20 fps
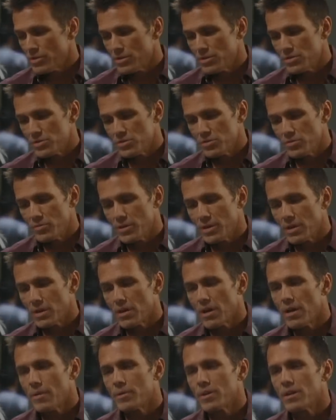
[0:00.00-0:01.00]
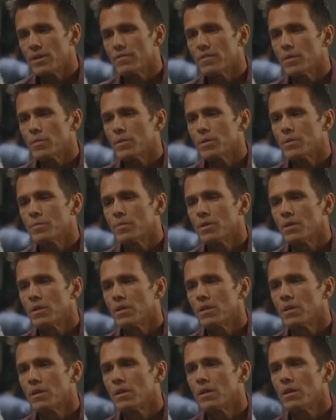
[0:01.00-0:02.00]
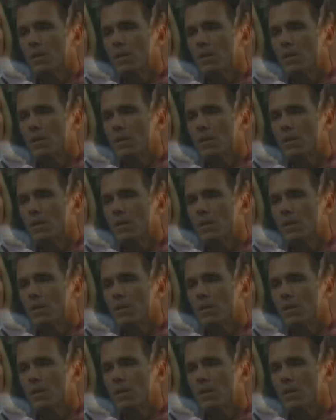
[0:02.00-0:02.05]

one's ever accused you of being common, have they, Mom?